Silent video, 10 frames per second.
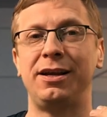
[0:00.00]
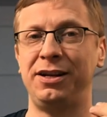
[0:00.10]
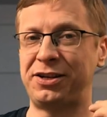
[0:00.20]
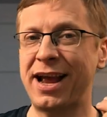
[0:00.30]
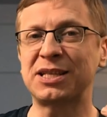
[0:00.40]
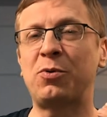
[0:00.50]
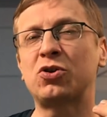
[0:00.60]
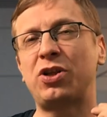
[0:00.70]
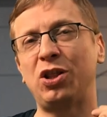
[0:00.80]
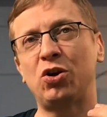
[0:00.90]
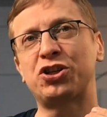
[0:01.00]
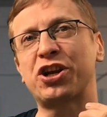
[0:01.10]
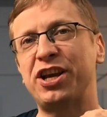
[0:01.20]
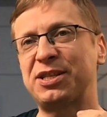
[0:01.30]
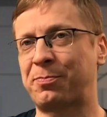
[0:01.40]
In textbooks, the
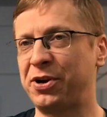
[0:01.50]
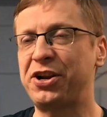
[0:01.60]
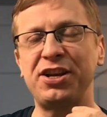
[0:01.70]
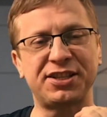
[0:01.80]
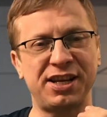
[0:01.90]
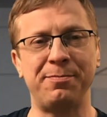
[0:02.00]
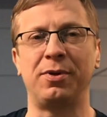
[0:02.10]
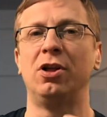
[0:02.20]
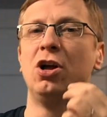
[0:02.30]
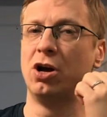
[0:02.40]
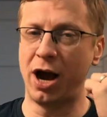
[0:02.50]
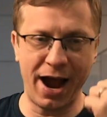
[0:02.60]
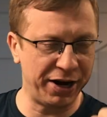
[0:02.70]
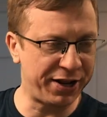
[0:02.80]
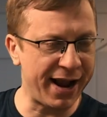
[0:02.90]
logic is pretty simple.
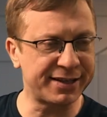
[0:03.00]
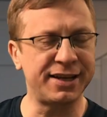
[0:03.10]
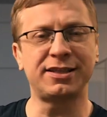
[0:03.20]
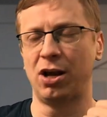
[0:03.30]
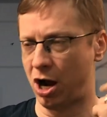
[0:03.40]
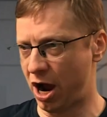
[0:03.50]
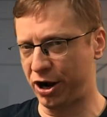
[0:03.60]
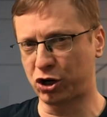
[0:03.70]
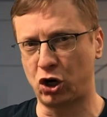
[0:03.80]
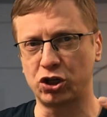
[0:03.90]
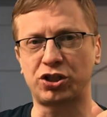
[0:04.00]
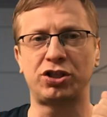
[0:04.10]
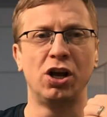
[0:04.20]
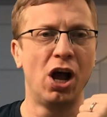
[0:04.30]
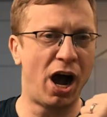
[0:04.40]
Higher taxes, higher
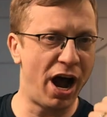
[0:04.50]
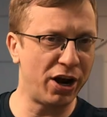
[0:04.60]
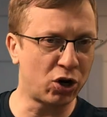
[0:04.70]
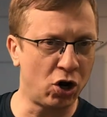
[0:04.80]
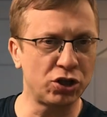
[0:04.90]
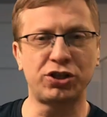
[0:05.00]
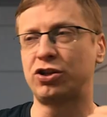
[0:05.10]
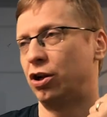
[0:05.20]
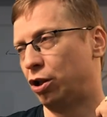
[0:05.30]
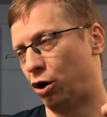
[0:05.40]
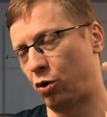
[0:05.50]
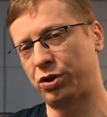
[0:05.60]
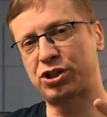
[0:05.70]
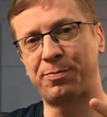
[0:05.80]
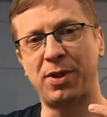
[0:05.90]
costs. Higher costs, lower
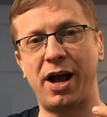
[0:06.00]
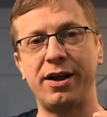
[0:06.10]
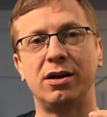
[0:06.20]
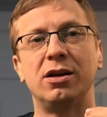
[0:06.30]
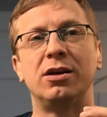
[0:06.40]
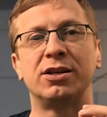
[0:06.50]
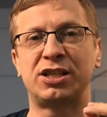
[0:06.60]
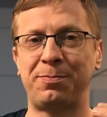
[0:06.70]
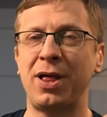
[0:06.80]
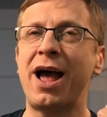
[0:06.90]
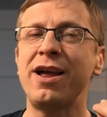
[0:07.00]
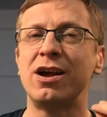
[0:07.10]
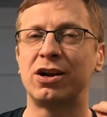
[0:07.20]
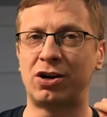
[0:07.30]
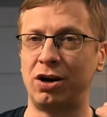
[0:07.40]
the supply. Supply
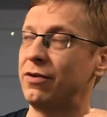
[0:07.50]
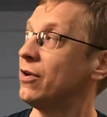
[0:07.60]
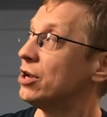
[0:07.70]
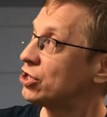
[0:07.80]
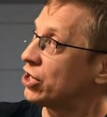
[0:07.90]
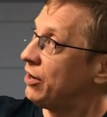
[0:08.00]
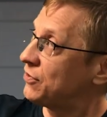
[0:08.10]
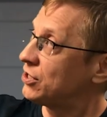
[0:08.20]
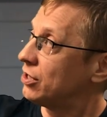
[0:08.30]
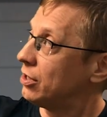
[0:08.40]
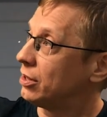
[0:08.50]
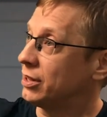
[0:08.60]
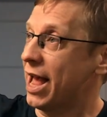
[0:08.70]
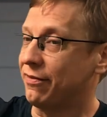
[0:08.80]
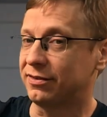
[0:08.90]
curve shifts
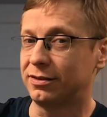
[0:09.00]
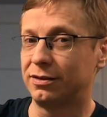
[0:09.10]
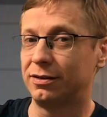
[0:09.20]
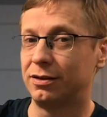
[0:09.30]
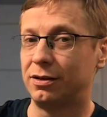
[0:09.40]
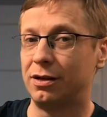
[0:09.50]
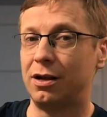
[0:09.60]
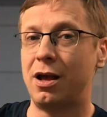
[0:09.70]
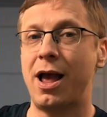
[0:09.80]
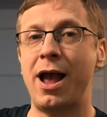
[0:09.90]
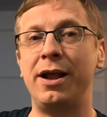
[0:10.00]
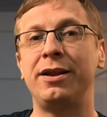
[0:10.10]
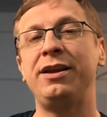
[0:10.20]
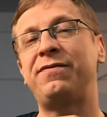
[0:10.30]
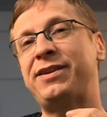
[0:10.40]
left.
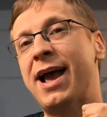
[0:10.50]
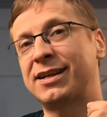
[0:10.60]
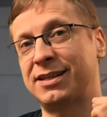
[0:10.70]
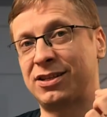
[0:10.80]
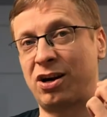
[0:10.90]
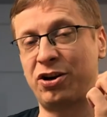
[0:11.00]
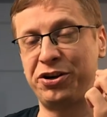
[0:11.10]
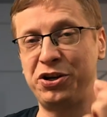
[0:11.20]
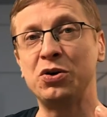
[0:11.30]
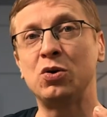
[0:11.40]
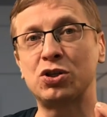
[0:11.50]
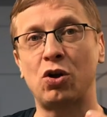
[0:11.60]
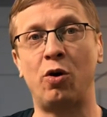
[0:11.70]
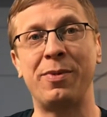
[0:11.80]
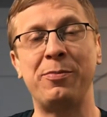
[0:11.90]
And if taxes are
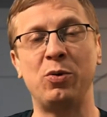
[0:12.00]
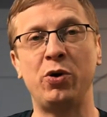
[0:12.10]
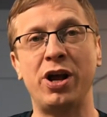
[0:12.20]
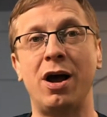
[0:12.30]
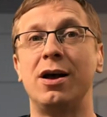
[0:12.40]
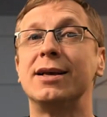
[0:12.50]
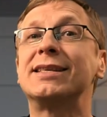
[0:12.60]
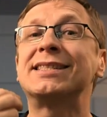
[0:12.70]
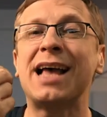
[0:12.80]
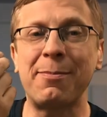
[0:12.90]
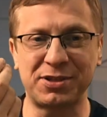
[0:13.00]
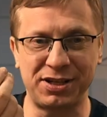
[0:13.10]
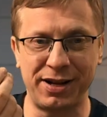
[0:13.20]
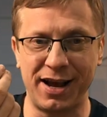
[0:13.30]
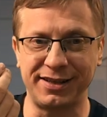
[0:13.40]
reduced, or maybe we are
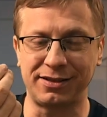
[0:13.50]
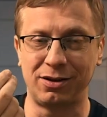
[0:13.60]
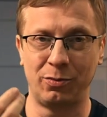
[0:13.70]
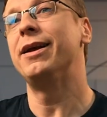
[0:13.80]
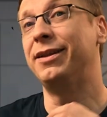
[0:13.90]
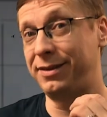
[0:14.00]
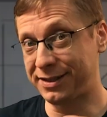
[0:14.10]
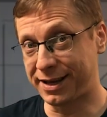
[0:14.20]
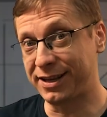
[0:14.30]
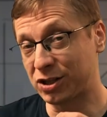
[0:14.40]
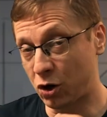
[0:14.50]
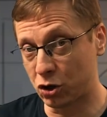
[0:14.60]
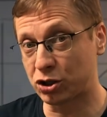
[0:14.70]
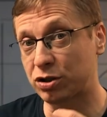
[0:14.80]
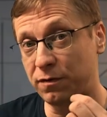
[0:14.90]
subsidized, in this case
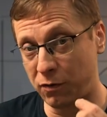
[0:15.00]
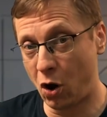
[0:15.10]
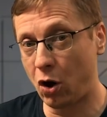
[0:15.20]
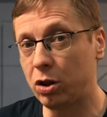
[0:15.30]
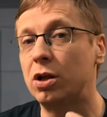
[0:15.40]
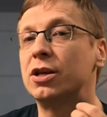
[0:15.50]
costs fall,